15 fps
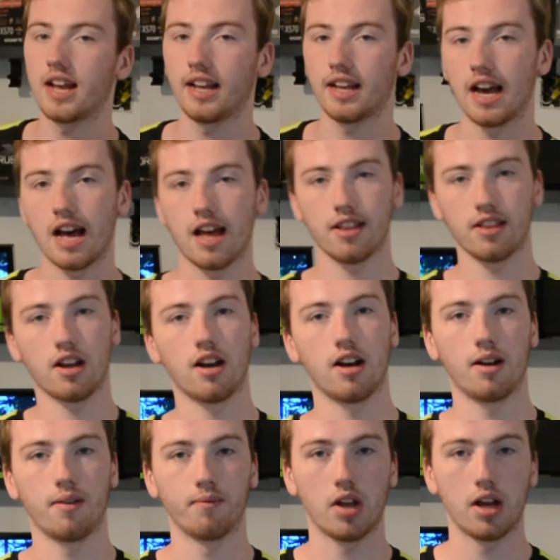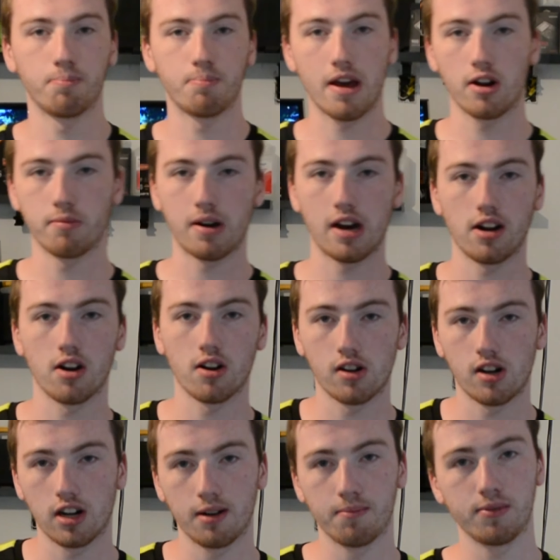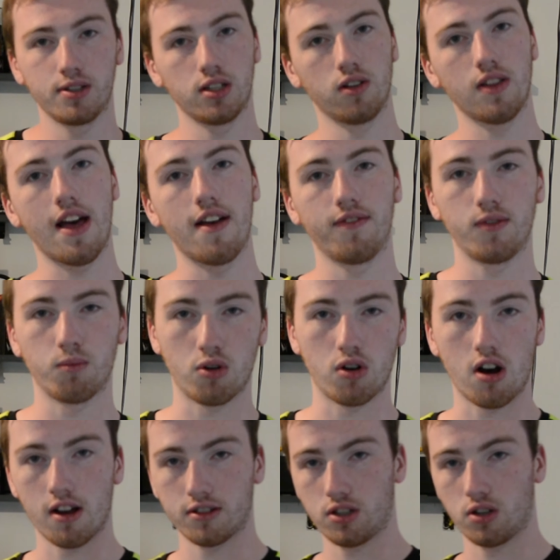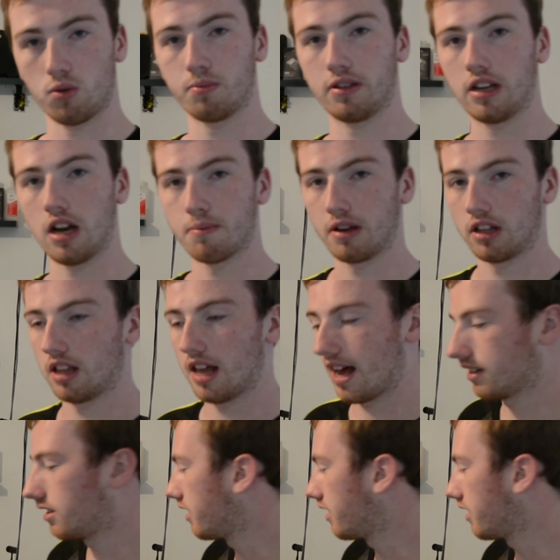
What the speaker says: got a better monitor arm, so that will also be coming last